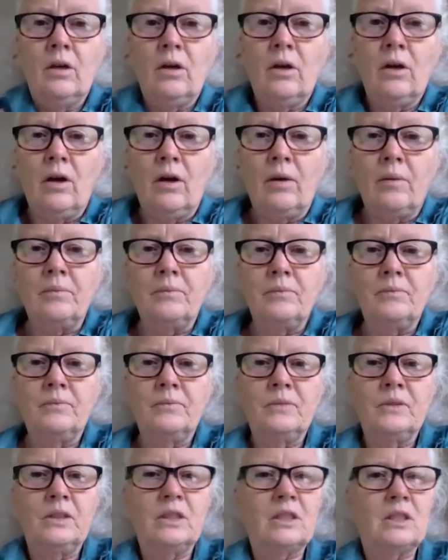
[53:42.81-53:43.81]
um,
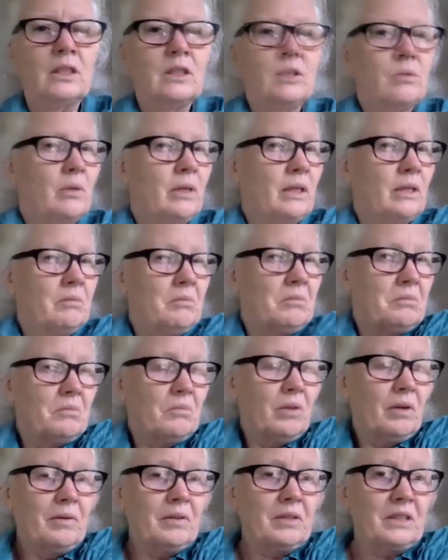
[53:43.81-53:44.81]
just because we
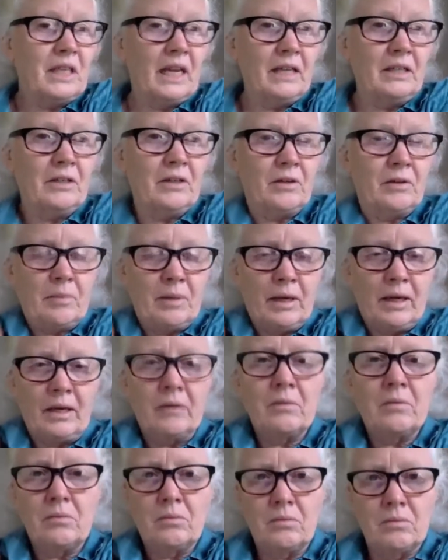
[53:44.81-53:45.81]
we were tender, but
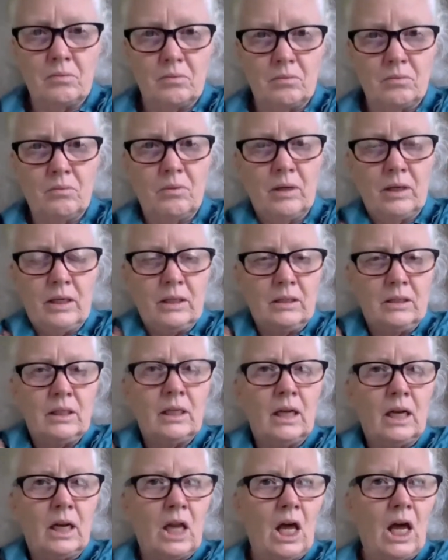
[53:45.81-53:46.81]
we
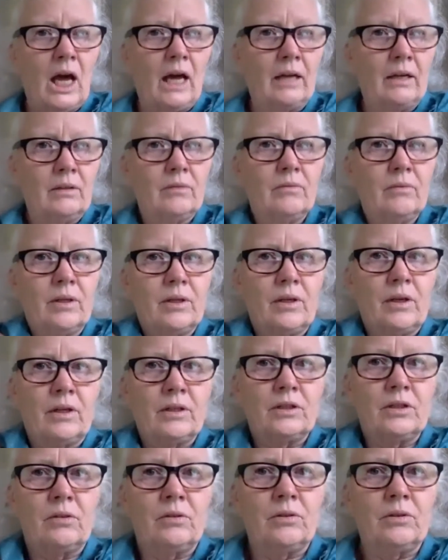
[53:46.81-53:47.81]
did a lot with our
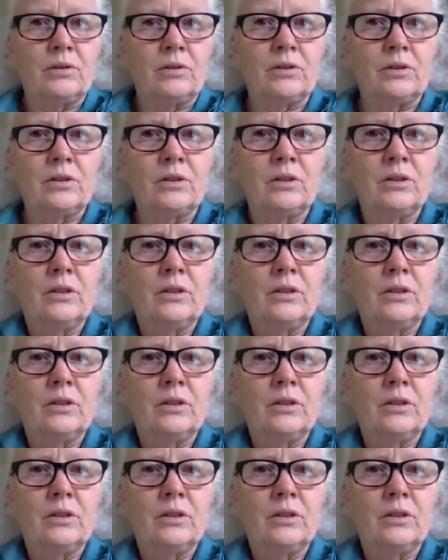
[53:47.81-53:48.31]
shoulders,